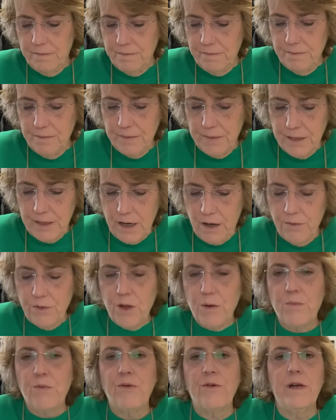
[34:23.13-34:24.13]
So
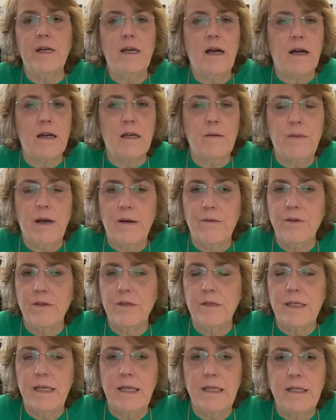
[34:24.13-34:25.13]
they're preoccupied
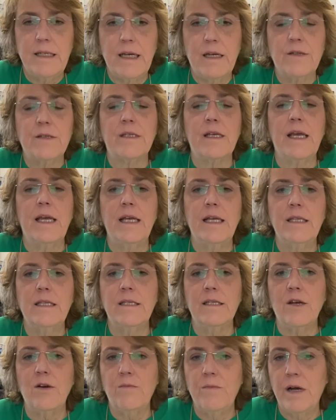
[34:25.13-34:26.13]
with details in
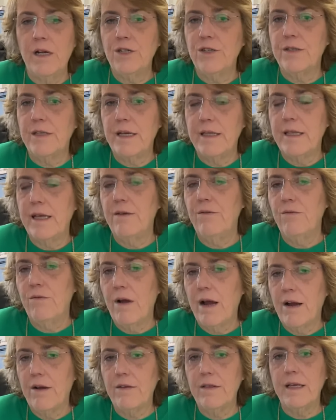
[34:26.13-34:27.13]
so much that they
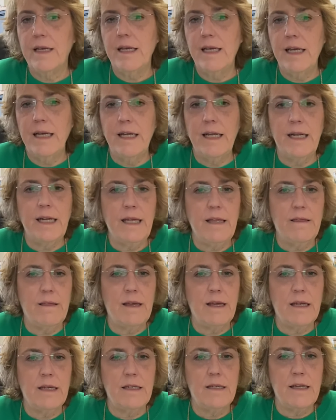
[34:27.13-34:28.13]
rarely get
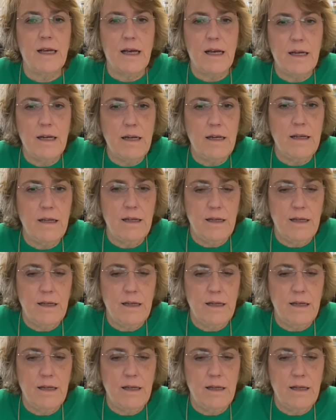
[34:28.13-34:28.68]
anything done.